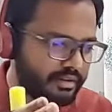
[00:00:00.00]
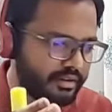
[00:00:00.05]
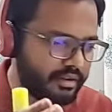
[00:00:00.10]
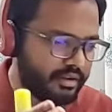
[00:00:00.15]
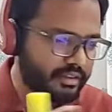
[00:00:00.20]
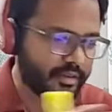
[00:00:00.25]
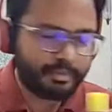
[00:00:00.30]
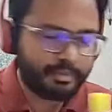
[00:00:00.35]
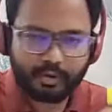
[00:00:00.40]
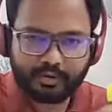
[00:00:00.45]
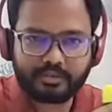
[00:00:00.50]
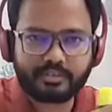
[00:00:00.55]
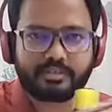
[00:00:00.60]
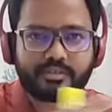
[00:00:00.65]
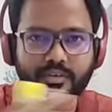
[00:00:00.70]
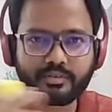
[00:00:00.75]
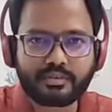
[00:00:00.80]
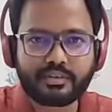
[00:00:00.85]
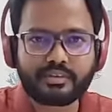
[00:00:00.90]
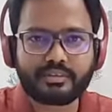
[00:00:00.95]
in the process
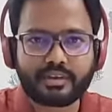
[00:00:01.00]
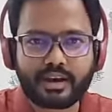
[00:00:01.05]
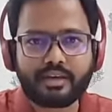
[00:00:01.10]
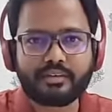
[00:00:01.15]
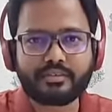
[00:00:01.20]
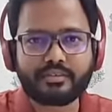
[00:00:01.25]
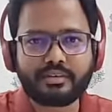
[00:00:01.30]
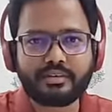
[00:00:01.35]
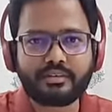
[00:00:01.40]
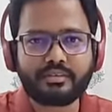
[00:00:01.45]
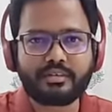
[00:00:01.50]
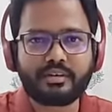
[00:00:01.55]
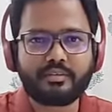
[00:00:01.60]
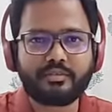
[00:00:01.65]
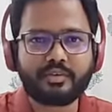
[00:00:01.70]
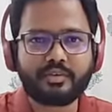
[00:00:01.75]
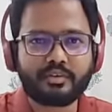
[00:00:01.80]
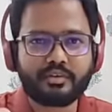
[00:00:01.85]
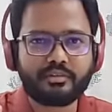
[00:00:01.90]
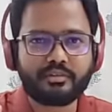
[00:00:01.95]
of this live session, if
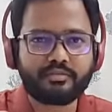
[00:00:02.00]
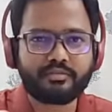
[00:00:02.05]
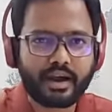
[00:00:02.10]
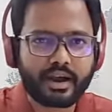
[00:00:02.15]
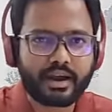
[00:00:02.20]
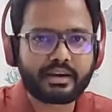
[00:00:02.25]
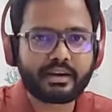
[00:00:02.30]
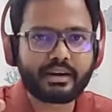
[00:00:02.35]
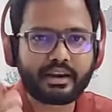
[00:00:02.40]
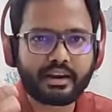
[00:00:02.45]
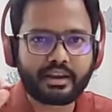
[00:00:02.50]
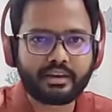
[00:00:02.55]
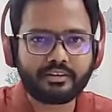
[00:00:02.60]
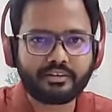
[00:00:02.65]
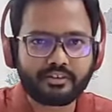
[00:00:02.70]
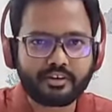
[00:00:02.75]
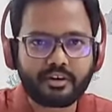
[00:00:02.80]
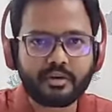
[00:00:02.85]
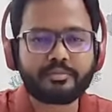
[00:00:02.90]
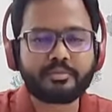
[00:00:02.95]
you find any
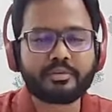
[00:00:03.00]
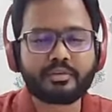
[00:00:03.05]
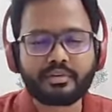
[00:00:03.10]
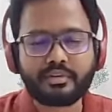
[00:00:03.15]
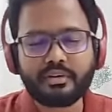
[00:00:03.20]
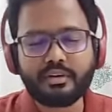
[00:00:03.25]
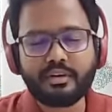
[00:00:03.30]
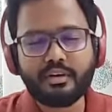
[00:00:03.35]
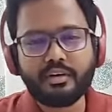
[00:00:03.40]
interruption